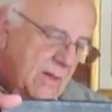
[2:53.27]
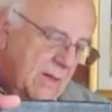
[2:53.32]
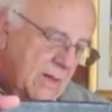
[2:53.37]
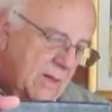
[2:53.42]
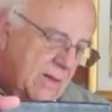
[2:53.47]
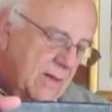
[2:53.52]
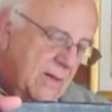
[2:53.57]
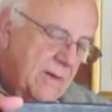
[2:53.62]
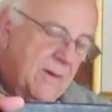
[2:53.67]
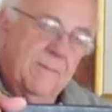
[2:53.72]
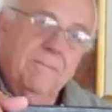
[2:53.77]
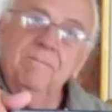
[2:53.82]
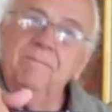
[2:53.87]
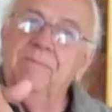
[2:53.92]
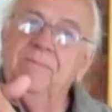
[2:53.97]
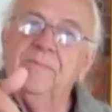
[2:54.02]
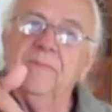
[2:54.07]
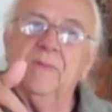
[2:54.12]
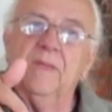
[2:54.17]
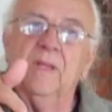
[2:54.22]

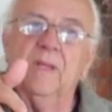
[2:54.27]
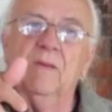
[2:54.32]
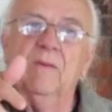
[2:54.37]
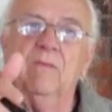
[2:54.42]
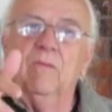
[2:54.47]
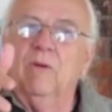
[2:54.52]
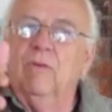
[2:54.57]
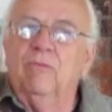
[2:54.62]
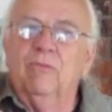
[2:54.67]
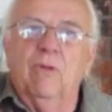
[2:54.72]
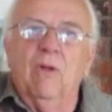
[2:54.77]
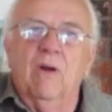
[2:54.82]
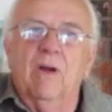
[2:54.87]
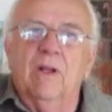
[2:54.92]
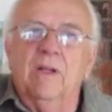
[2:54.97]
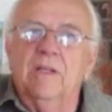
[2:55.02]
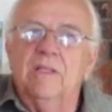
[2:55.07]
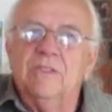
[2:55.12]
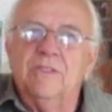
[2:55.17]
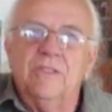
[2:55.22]
One flaw
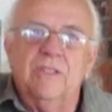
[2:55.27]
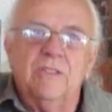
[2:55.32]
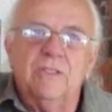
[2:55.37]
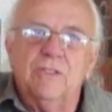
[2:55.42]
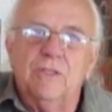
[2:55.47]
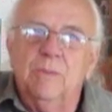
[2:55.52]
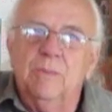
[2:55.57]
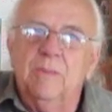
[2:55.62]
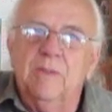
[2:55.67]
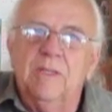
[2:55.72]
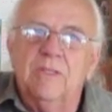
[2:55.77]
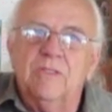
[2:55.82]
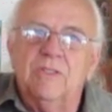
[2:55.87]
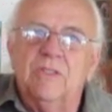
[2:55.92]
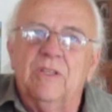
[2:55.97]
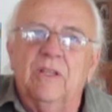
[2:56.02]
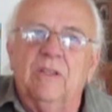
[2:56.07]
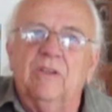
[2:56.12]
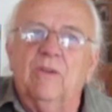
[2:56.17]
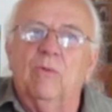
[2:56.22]
in the system is
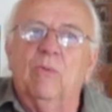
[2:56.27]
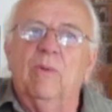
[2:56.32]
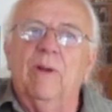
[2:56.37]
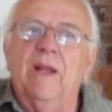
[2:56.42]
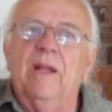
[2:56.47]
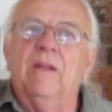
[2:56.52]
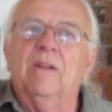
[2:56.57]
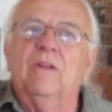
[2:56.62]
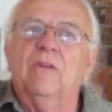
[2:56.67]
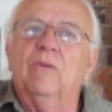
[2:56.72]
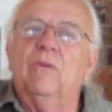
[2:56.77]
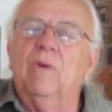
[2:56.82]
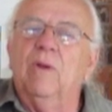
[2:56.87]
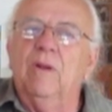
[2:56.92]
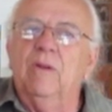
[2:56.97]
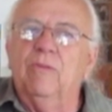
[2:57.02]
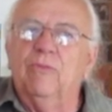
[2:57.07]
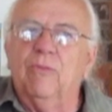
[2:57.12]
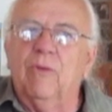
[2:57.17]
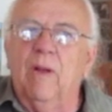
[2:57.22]
that the red and
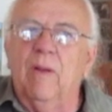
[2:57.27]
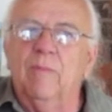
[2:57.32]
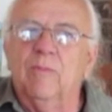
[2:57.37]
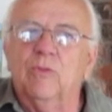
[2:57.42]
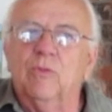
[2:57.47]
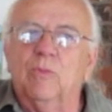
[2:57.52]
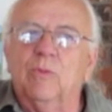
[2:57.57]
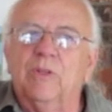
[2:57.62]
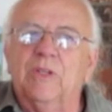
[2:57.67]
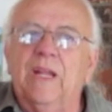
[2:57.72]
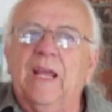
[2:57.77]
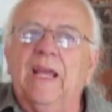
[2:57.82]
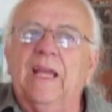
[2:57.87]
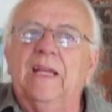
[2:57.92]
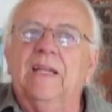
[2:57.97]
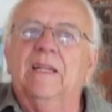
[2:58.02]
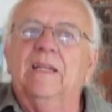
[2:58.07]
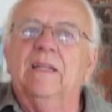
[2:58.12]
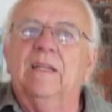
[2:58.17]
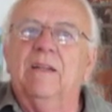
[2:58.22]
green frames were
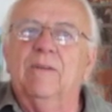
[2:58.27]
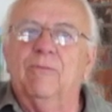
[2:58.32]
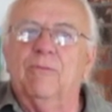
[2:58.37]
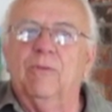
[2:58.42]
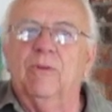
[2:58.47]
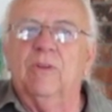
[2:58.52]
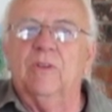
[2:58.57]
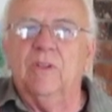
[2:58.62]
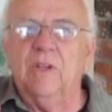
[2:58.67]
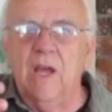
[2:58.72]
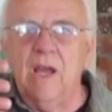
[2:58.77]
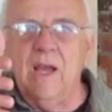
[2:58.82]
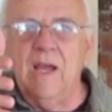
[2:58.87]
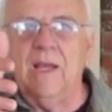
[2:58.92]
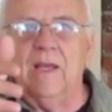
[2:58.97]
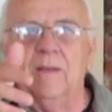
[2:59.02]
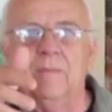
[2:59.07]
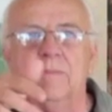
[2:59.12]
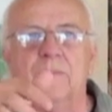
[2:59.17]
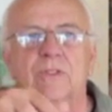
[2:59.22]
taken at different
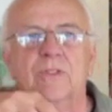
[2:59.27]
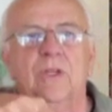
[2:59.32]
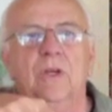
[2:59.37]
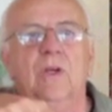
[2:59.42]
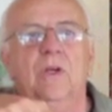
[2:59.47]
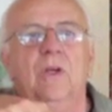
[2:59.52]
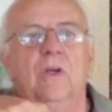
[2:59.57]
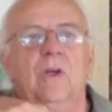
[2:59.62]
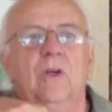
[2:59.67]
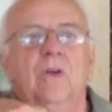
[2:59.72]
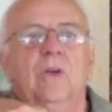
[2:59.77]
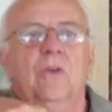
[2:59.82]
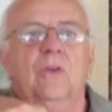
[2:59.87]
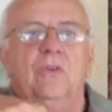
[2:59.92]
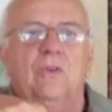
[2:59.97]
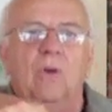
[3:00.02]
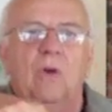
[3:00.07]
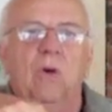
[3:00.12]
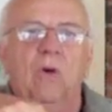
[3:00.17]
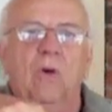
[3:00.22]
times.
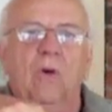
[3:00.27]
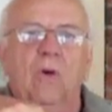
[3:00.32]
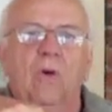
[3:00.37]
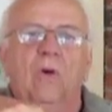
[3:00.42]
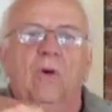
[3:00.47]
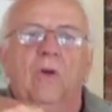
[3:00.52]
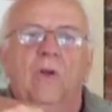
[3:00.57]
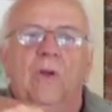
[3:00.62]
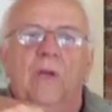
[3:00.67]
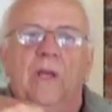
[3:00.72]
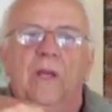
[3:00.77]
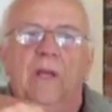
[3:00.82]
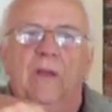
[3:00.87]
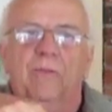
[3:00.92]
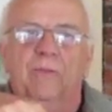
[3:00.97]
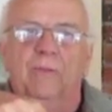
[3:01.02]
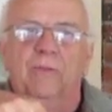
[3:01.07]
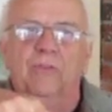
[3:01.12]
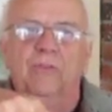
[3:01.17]
So if your